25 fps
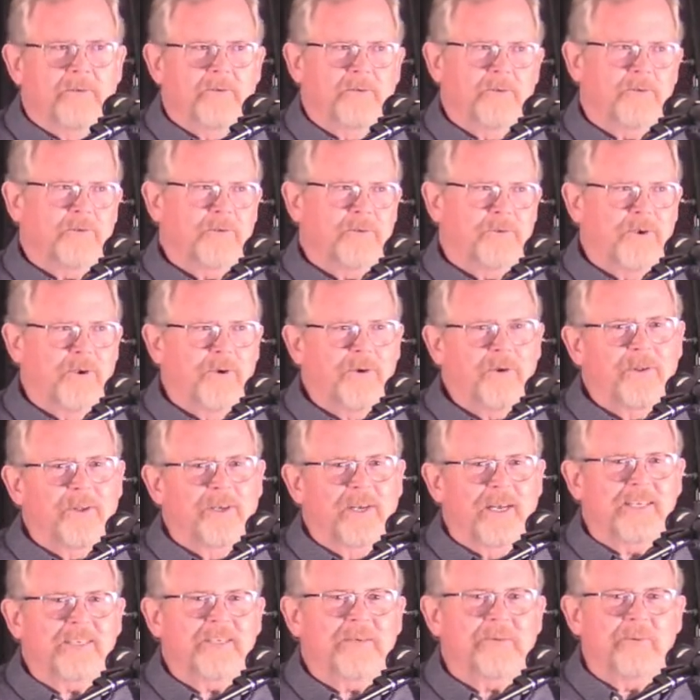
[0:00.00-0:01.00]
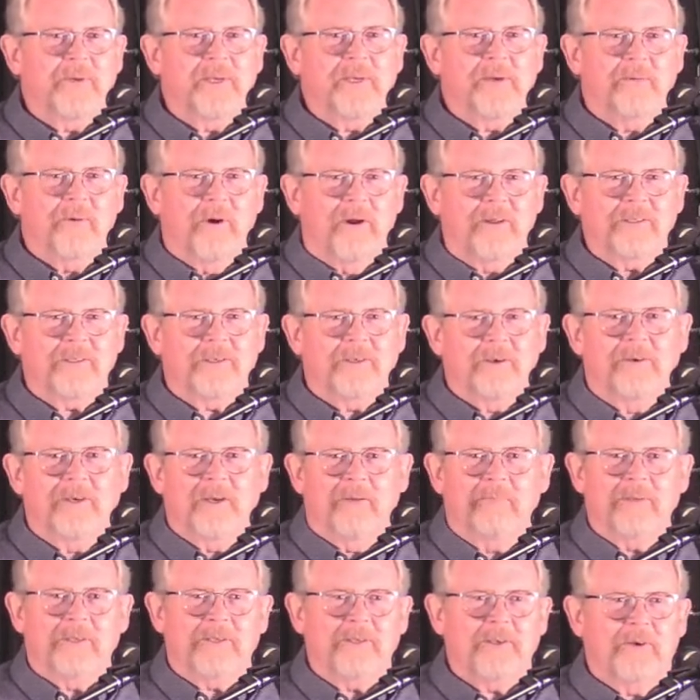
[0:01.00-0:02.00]
So the next week, Walt showed
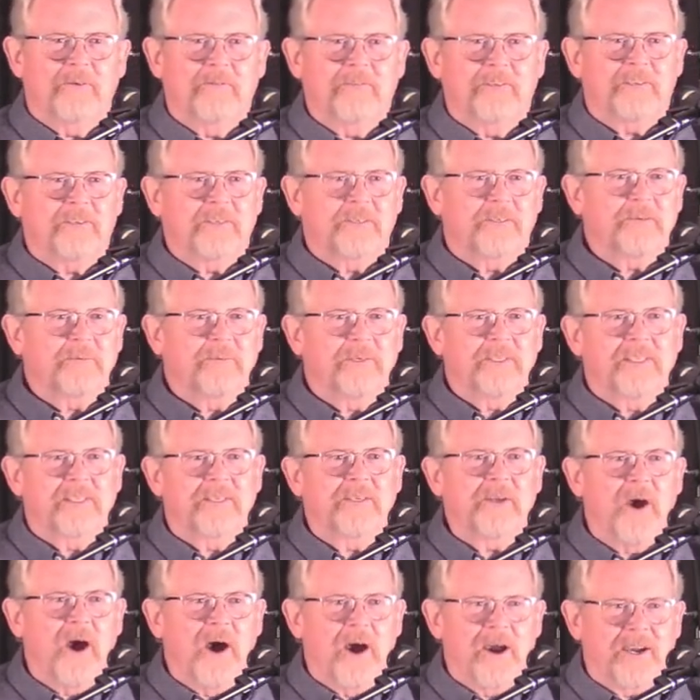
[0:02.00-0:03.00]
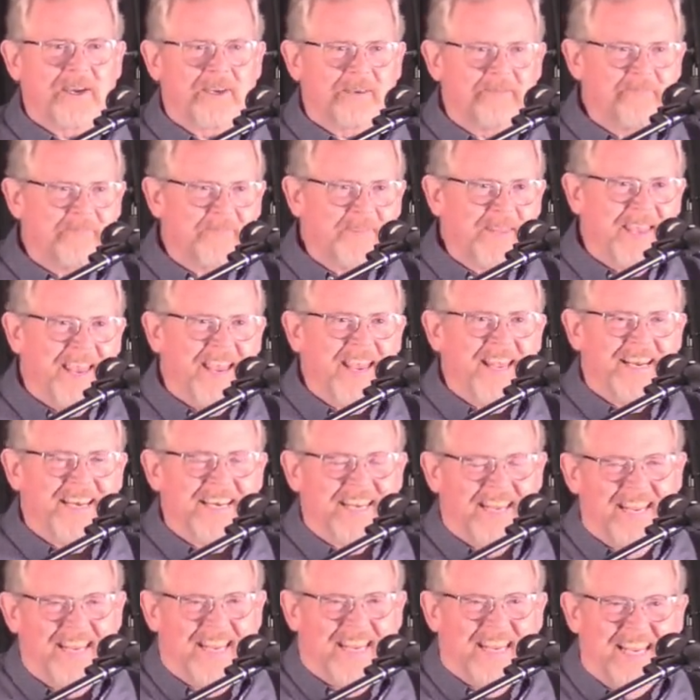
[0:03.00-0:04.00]
up at services with a dog.
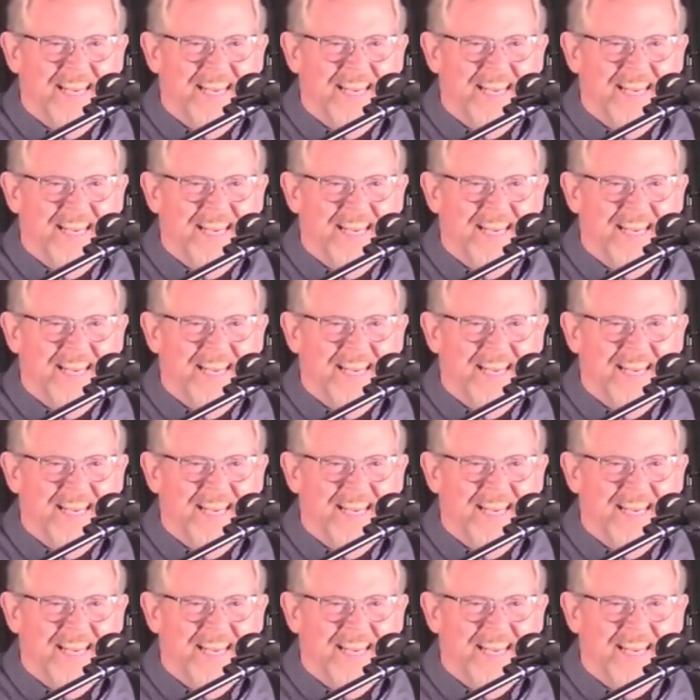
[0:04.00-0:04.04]
And,